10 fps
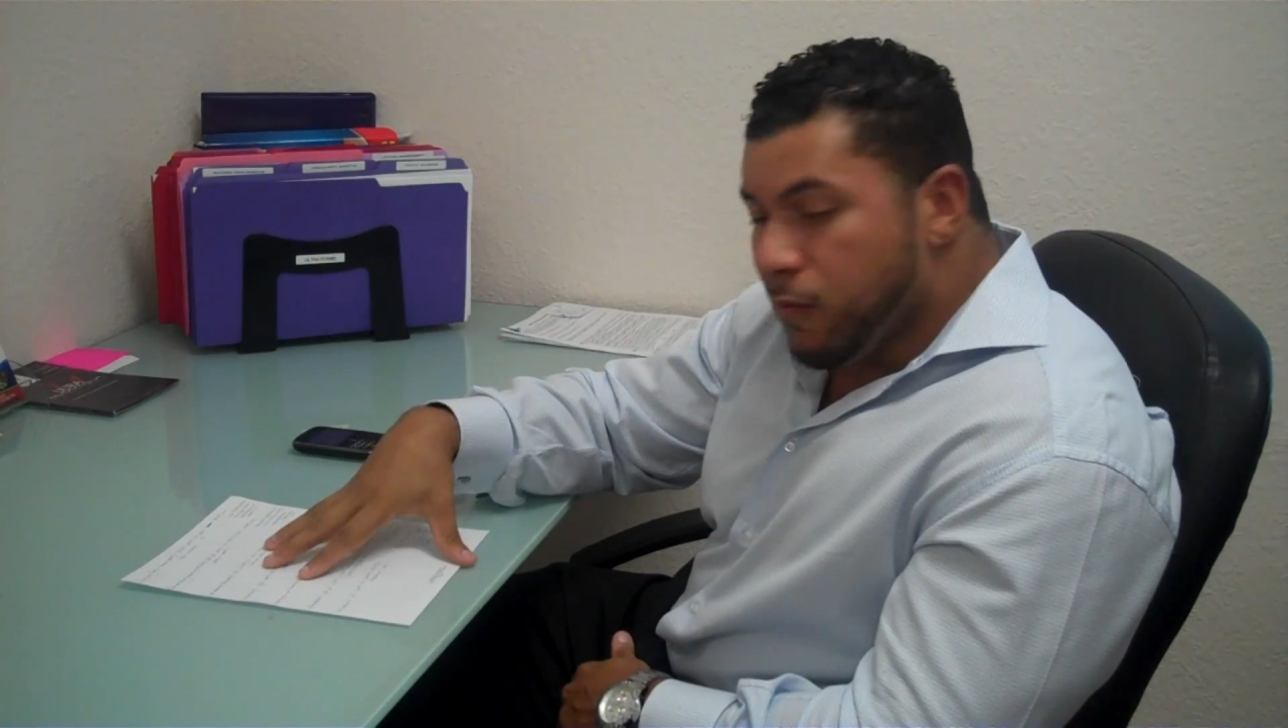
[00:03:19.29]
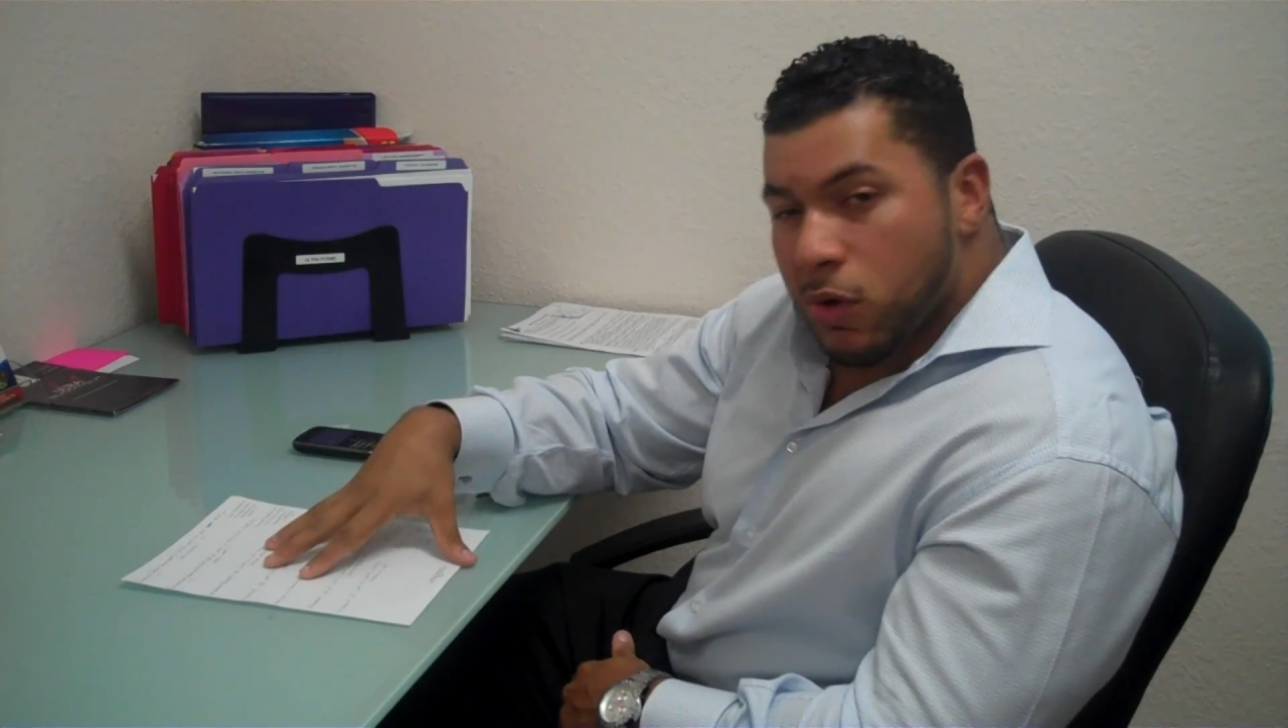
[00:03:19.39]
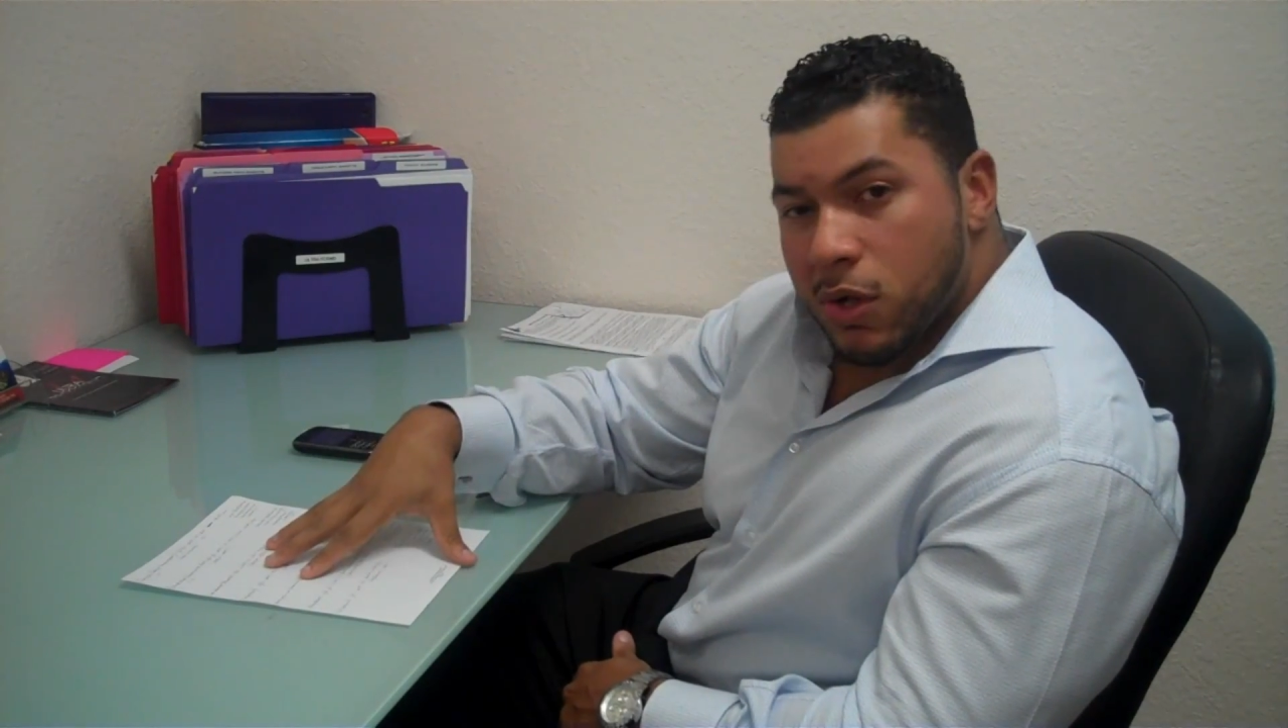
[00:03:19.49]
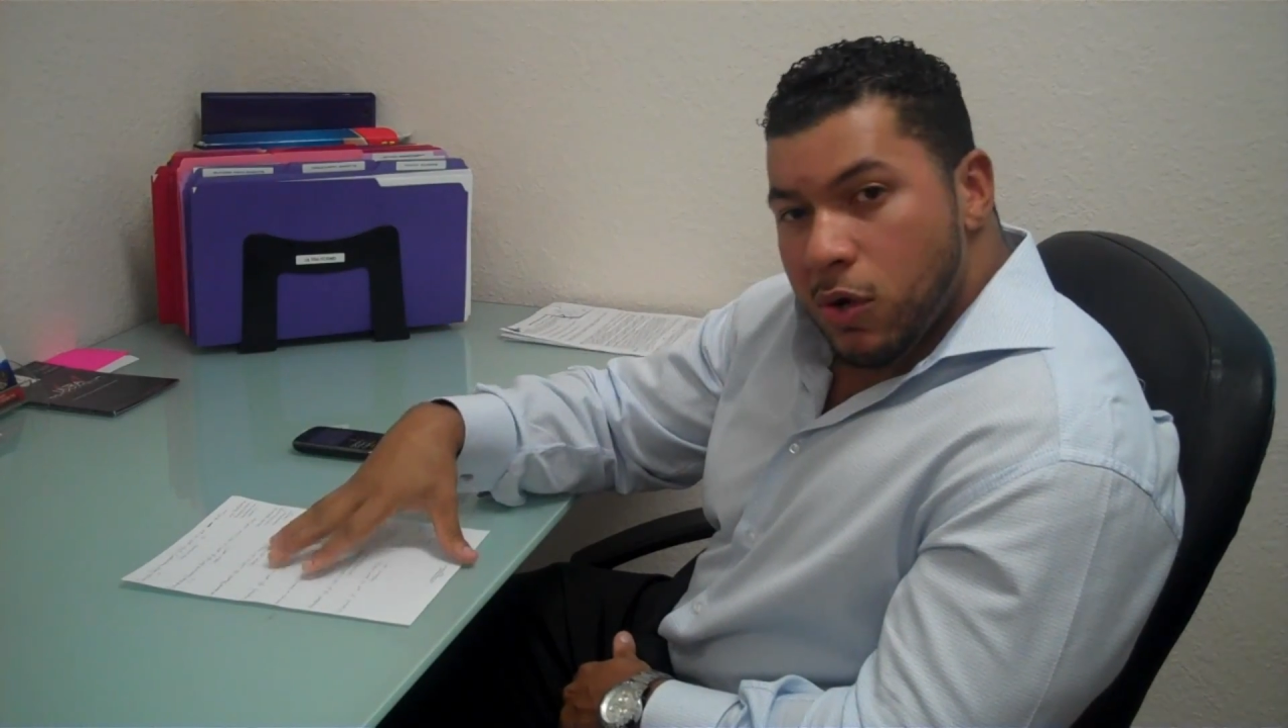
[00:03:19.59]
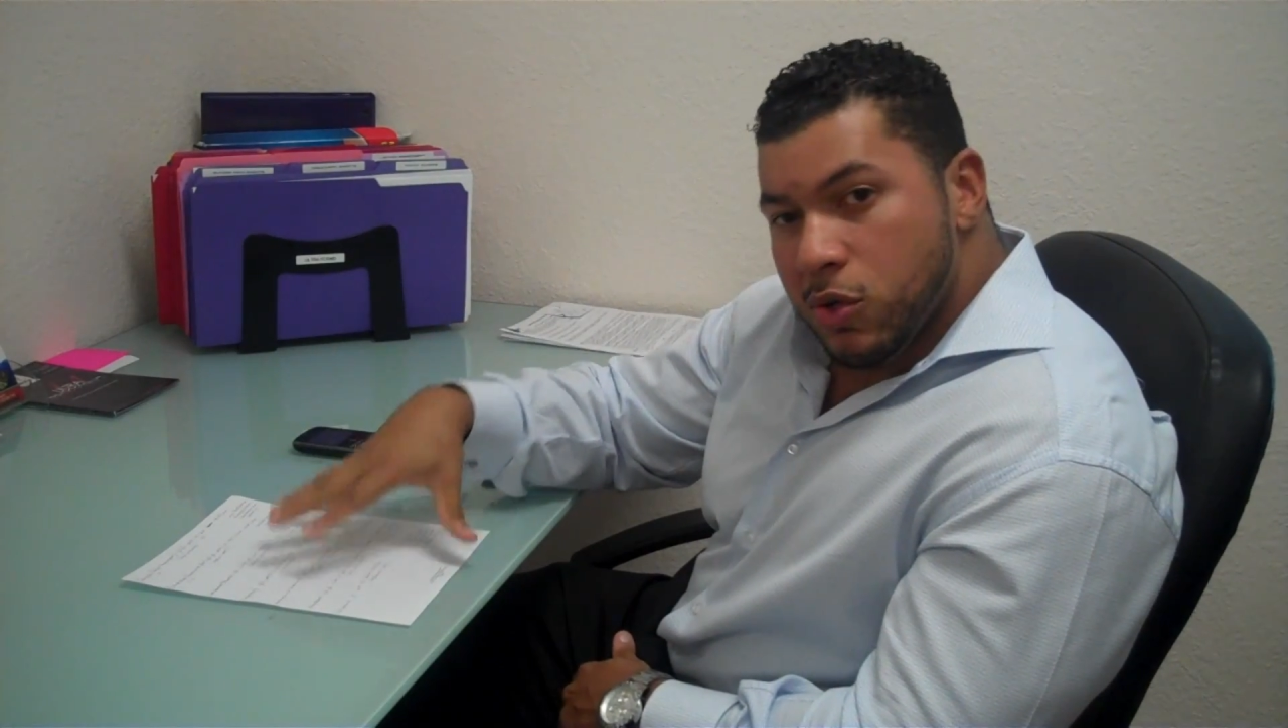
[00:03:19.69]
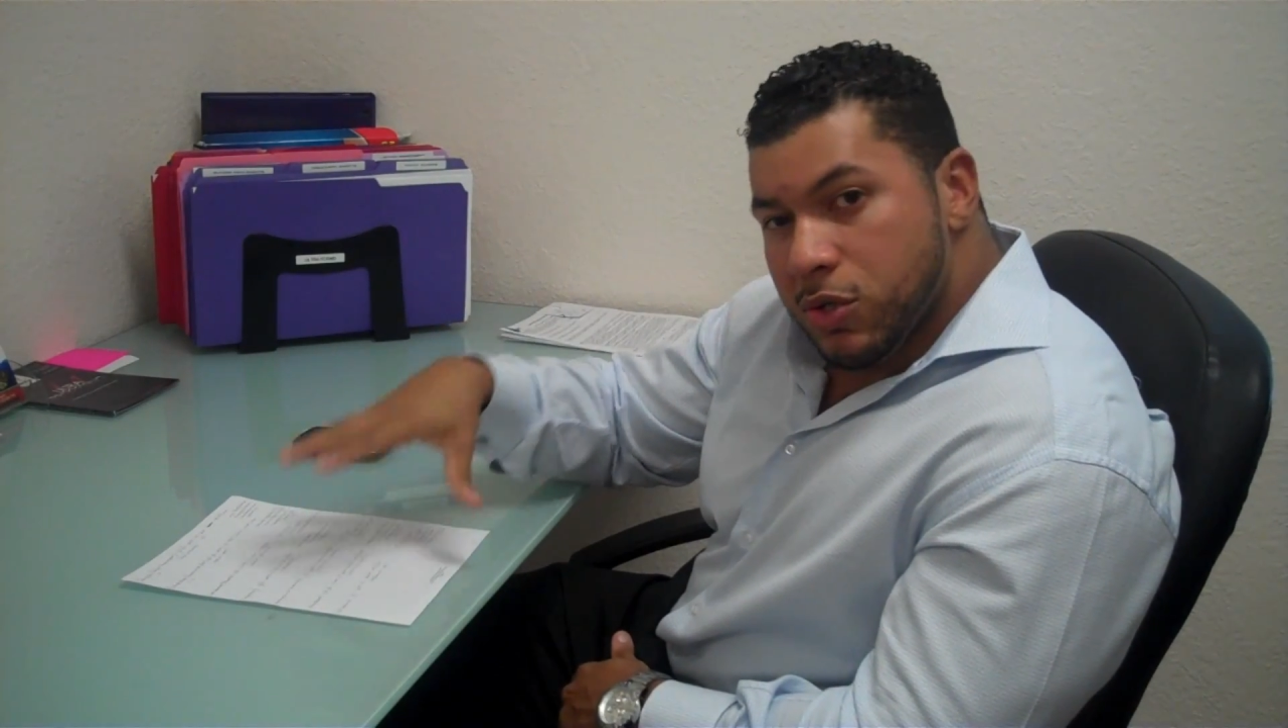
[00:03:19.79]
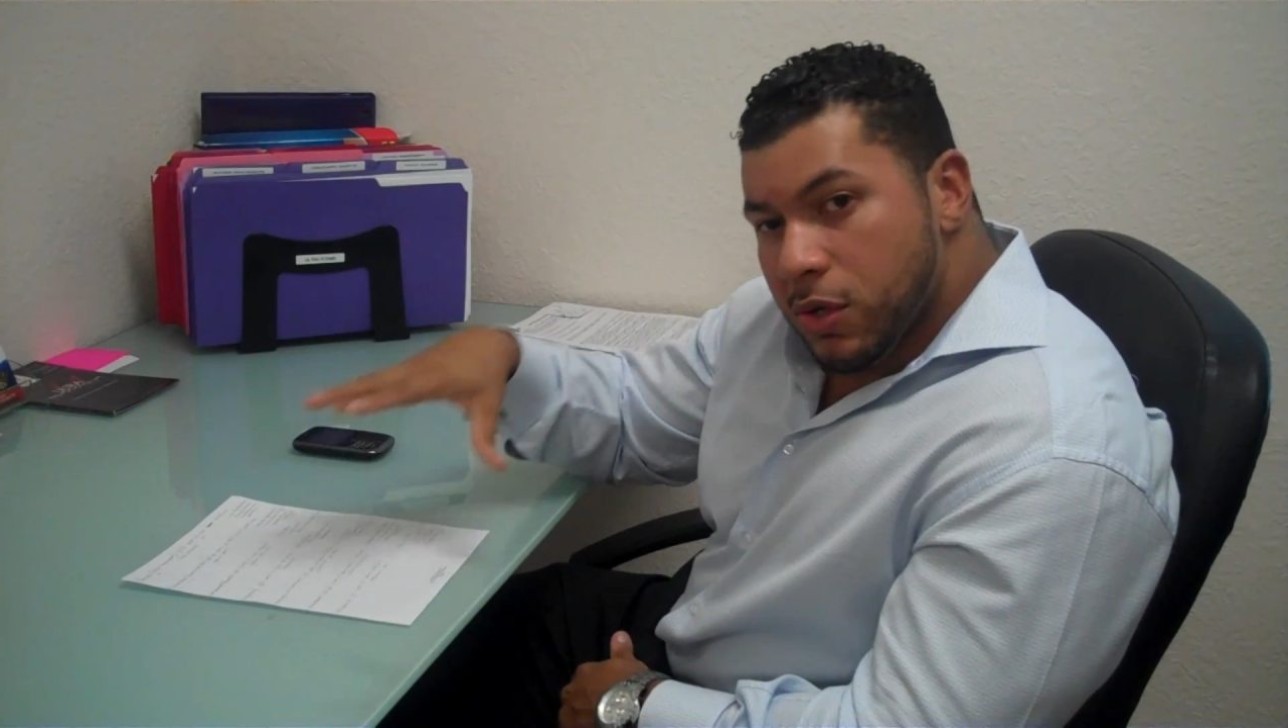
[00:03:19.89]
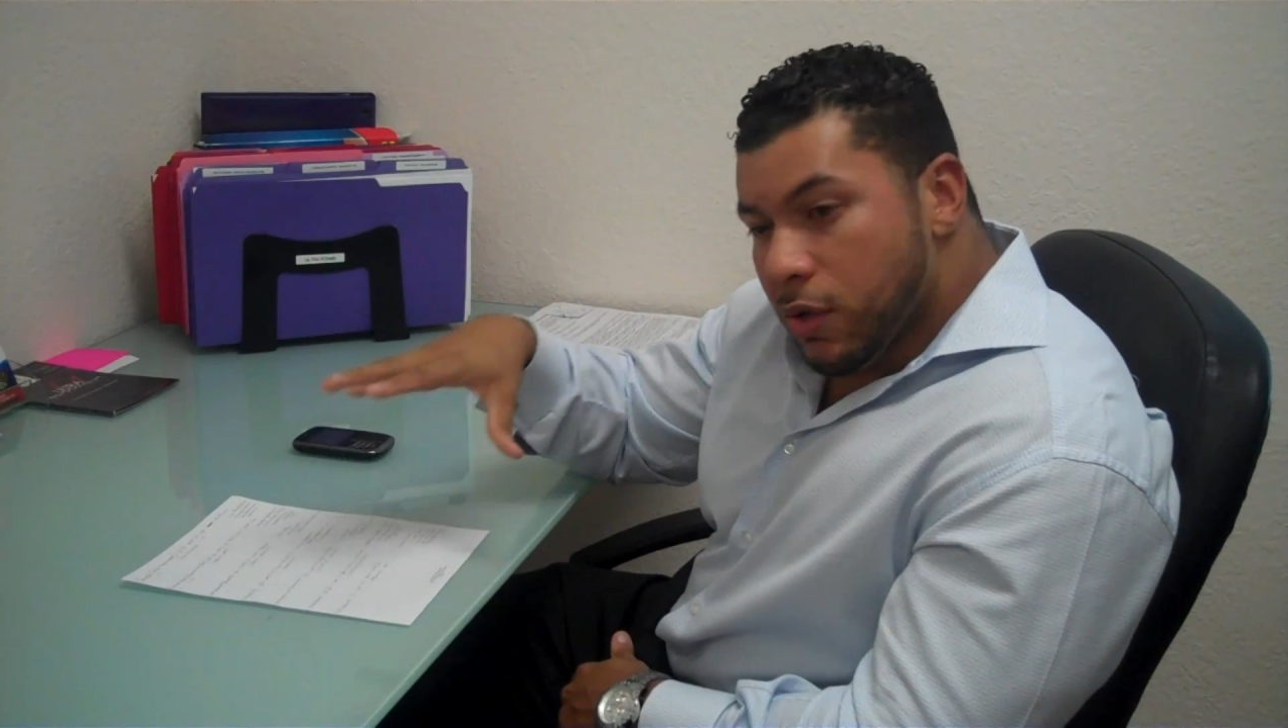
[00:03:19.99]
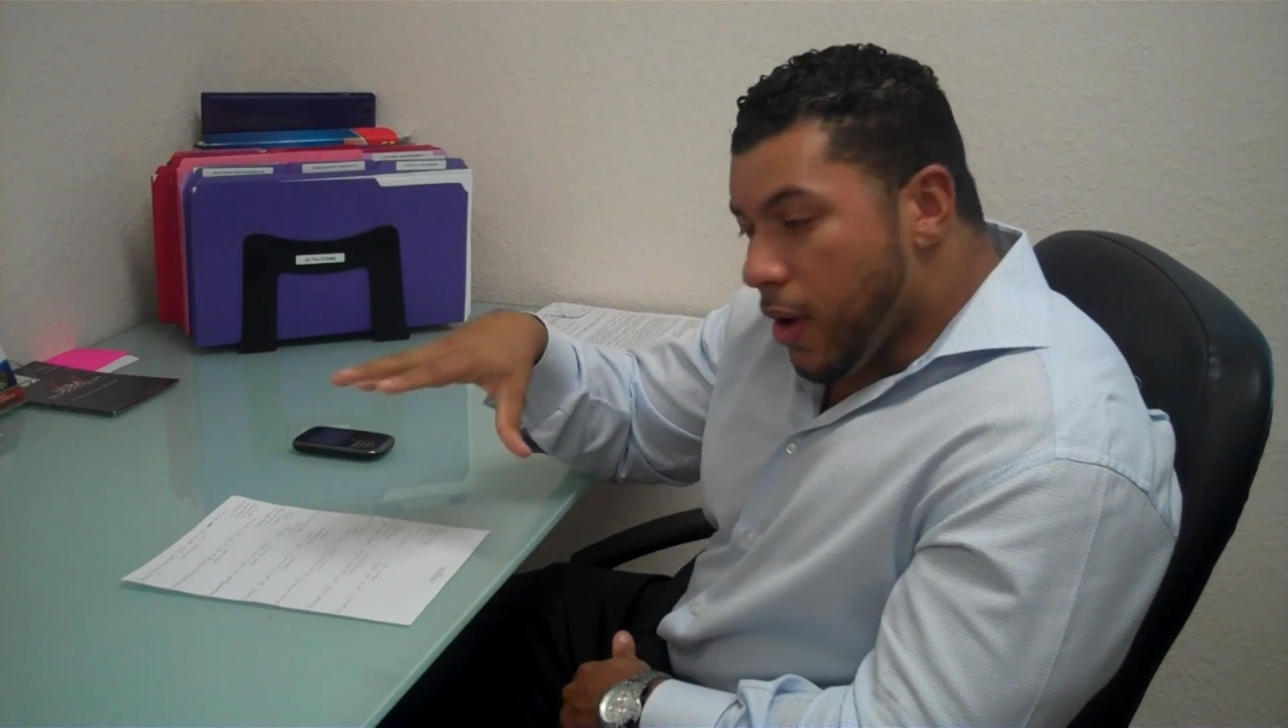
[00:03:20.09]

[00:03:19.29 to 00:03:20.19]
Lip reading: foreclosure,